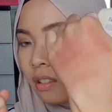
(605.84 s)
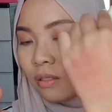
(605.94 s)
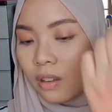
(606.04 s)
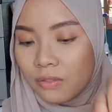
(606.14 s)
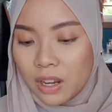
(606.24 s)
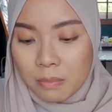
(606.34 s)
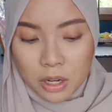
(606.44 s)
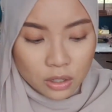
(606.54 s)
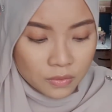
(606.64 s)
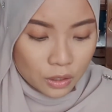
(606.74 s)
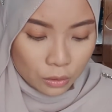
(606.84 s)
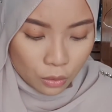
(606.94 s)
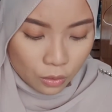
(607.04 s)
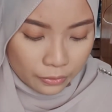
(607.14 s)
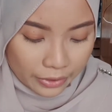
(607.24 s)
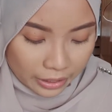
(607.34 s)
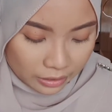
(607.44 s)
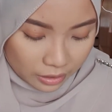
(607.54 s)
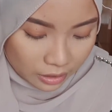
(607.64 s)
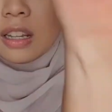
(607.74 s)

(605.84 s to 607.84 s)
not really much of a glow factor.